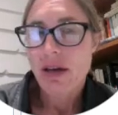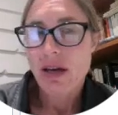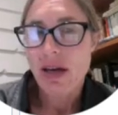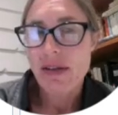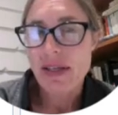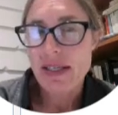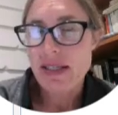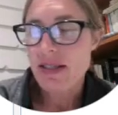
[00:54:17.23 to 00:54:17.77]

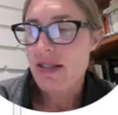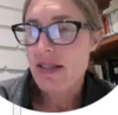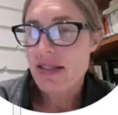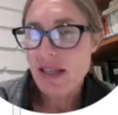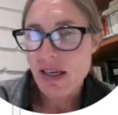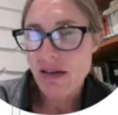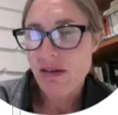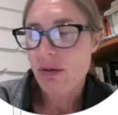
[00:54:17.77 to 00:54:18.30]
And this is the
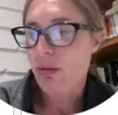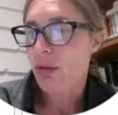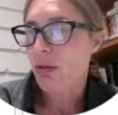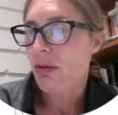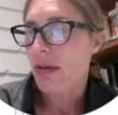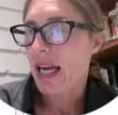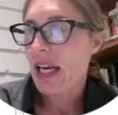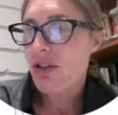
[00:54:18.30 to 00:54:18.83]
second law,
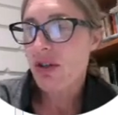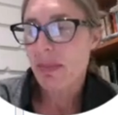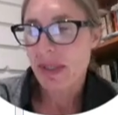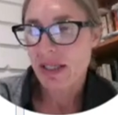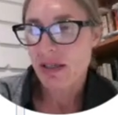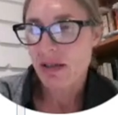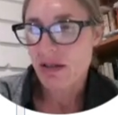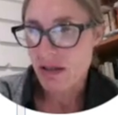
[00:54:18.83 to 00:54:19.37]

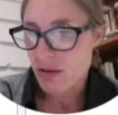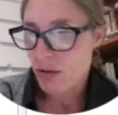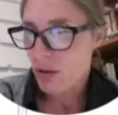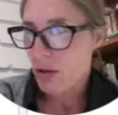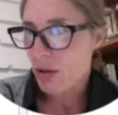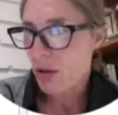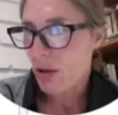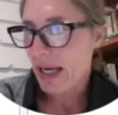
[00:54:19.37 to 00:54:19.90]
entropy,
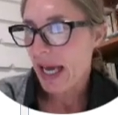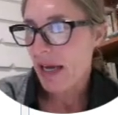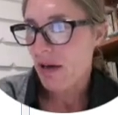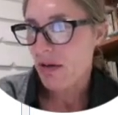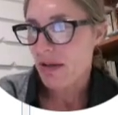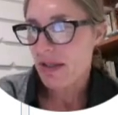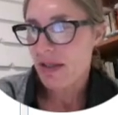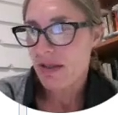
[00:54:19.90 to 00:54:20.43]
disorder or
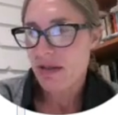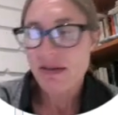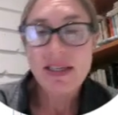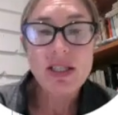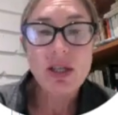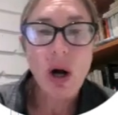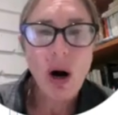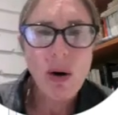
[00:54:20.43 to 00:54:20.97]
chaos.
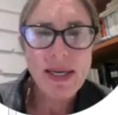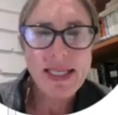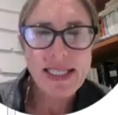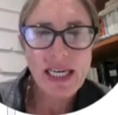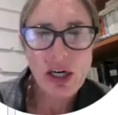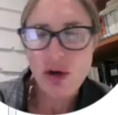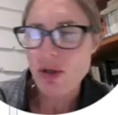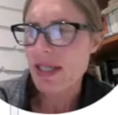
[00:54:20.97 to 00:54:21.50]
This always
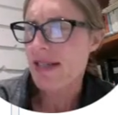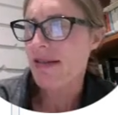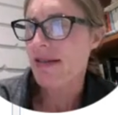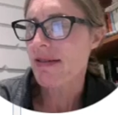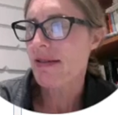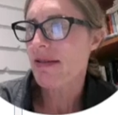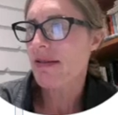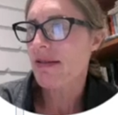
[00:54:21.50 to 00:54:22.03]

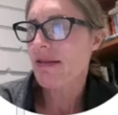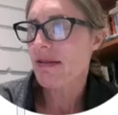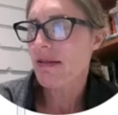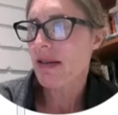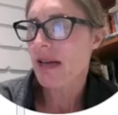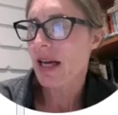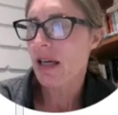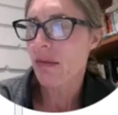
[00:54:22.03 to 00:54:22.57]
increases,
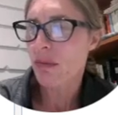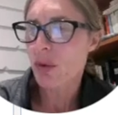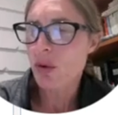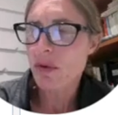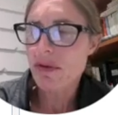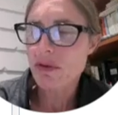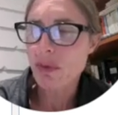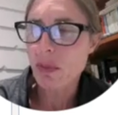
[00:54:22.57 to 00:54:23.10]
and it
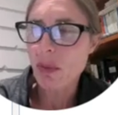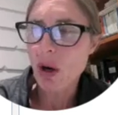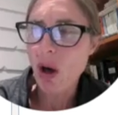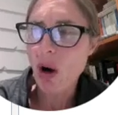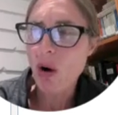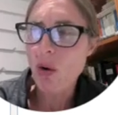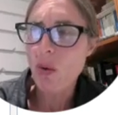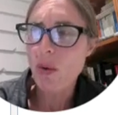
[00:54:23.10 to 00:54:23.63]
moves from
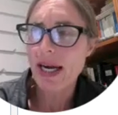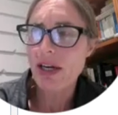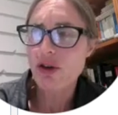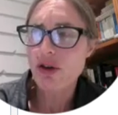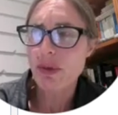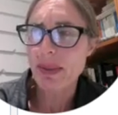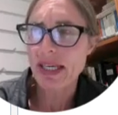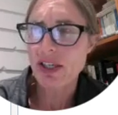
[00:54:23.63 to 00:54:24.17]
low
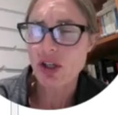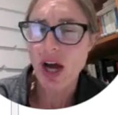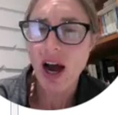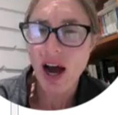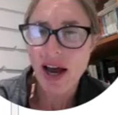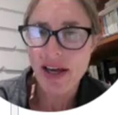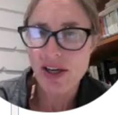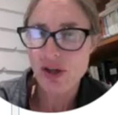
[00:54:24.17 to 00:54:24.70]
entropy to
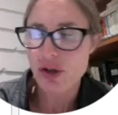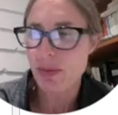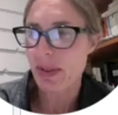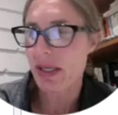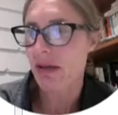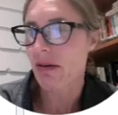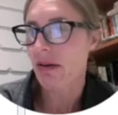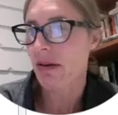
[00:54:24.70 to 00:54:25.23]
high
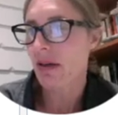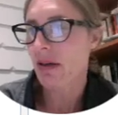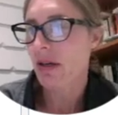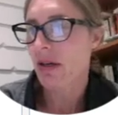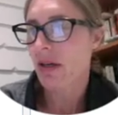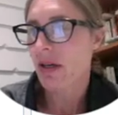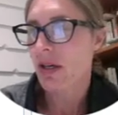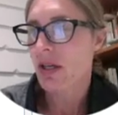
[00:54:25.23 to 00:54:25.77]
entropy.
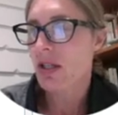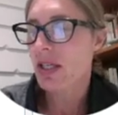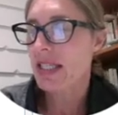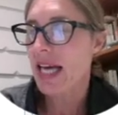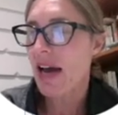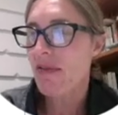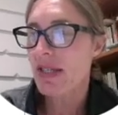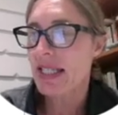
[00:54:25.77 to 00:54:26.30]
So
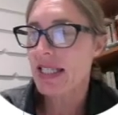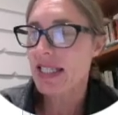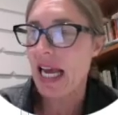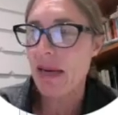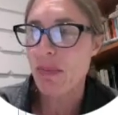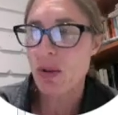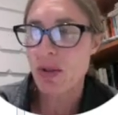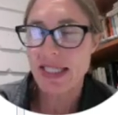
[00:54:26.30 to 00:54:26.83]
to have a
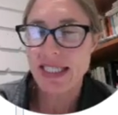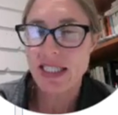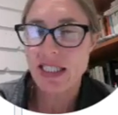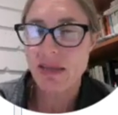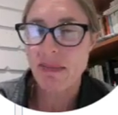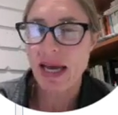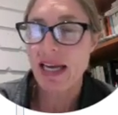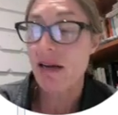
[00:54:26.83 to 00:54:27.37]
stable
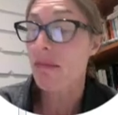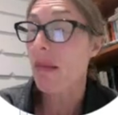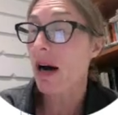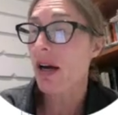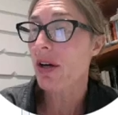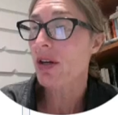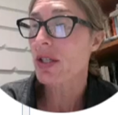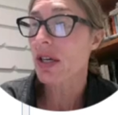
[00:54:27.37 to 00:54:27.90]
system and a
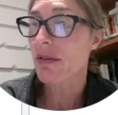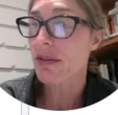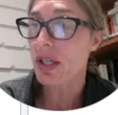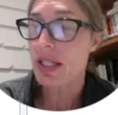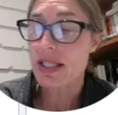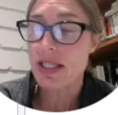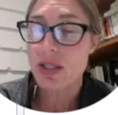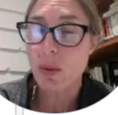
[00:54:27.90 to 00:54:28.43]

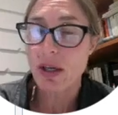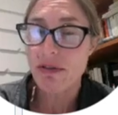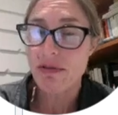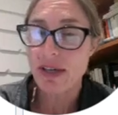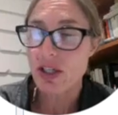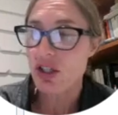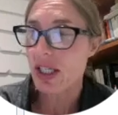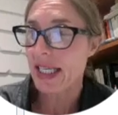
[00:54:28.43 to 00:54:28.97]
biodiverse,
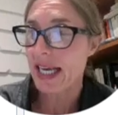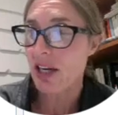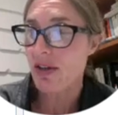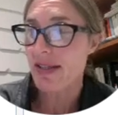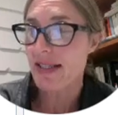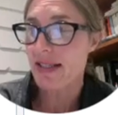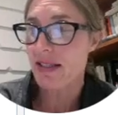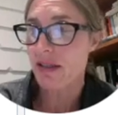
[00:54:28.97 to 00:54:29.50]
well-functioning
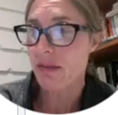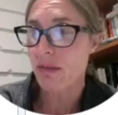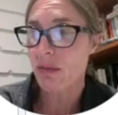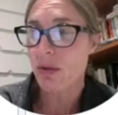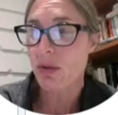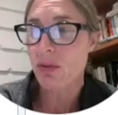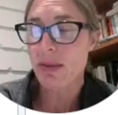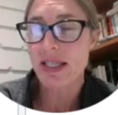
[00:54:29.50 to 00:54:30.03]
ecosystem
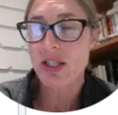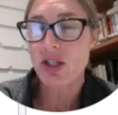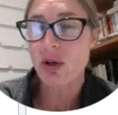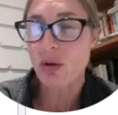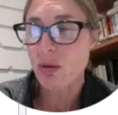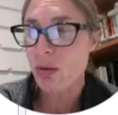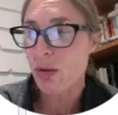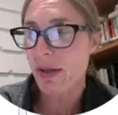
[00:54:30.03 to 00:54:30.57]
with its
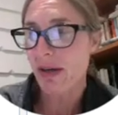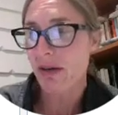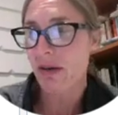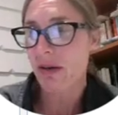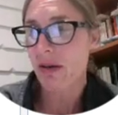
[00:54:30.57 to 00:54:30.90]
own order